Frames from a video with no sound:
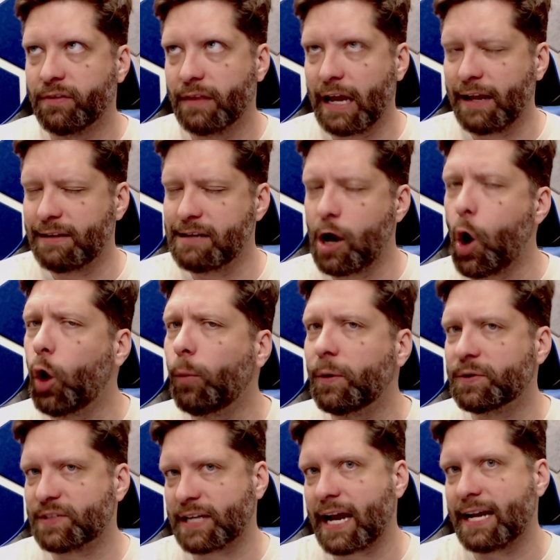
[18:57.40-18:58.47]
it
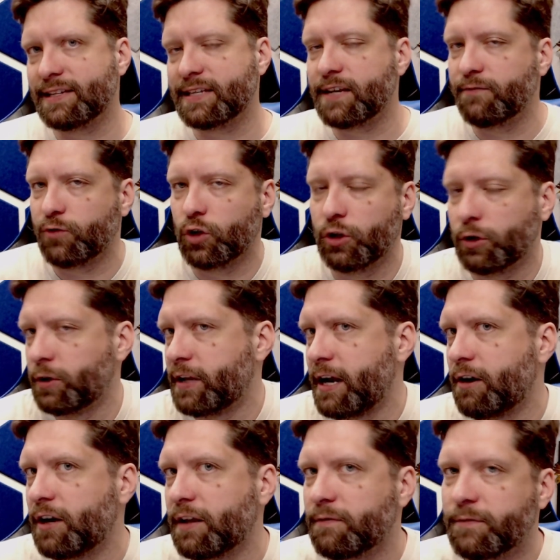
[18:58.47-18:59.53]
almost ties in for a little
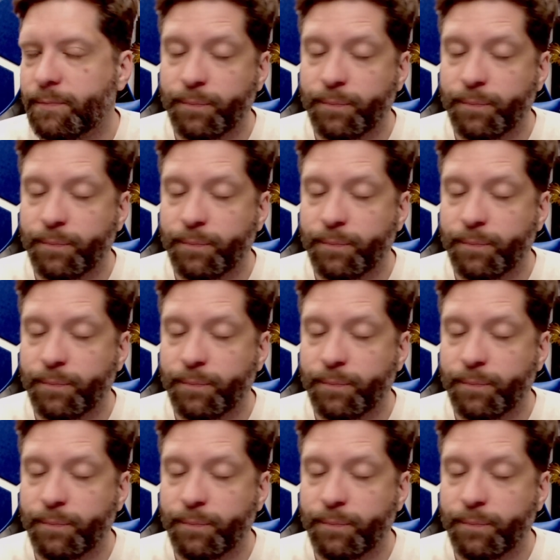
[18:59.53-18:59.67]
narrative.